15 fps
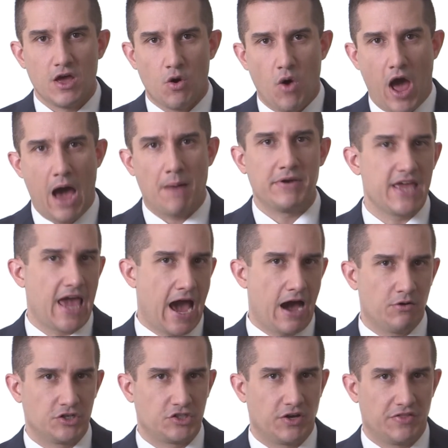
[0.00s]
How many
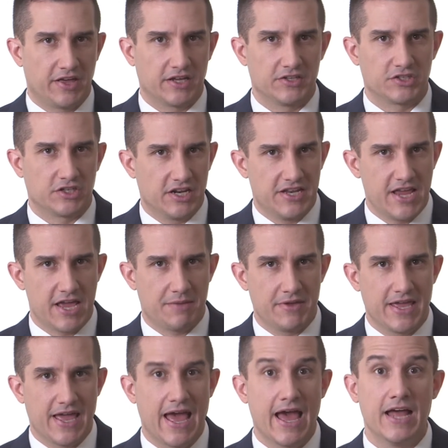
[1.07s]
hours do I think it's going to take
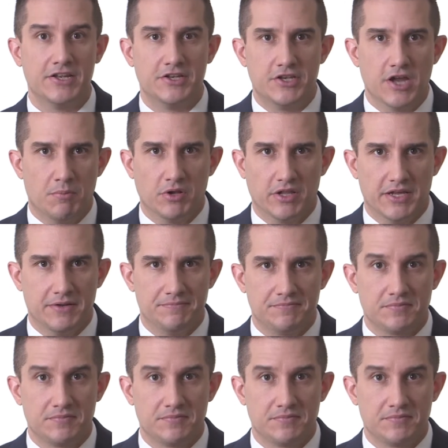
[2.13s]
me? And double it.